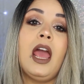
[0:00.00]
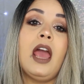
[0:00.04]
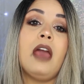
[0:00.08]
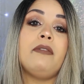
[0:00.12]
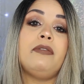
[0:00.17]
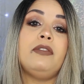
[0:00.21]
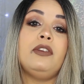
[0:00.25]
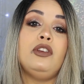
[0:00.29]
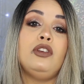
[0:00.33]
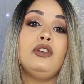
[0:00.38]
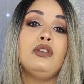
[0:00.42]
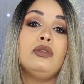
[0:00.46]

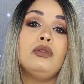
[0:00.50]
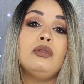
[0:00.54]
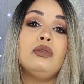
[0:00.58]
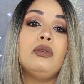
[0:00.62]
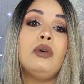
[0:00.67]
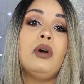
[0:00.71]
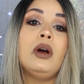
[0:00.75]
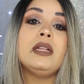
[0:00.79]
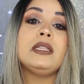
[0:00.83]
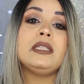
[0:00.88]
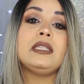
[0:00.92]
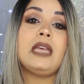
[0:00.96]
If
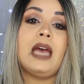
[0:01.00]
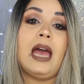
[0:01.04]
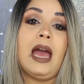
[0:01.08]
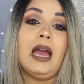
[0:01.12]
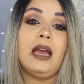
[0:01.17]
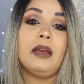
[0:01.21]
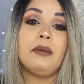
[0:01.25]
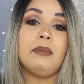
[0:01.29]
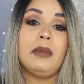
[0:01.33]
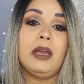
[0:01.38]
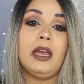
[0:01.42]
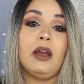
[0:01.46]
you
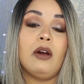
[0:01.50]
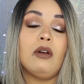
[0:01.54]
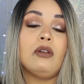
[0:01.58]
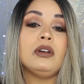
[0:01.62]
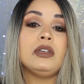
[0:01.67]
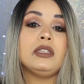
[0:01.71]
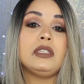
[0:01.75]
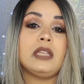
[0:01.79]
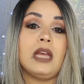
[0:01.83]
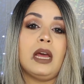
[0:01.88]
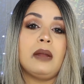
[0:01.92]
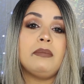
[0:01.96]
tag me
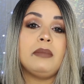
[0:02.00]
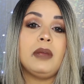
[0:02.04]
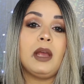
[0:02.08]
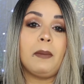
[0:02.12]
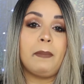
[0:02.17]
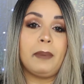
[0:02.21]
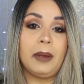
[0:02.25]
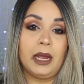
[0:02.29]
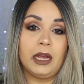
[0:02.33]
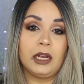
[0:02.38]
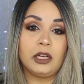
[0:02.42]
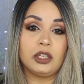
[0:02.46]
or send me
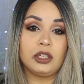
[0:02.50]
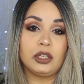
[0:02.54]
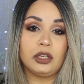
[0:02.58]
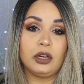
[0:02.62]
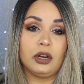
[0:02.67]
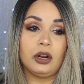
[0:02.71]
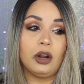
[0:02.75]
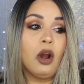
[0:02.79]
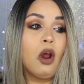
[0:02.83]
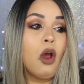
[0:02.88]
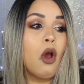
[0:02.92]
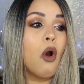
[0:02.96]
a
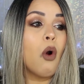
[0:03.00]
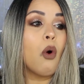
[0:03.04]
picture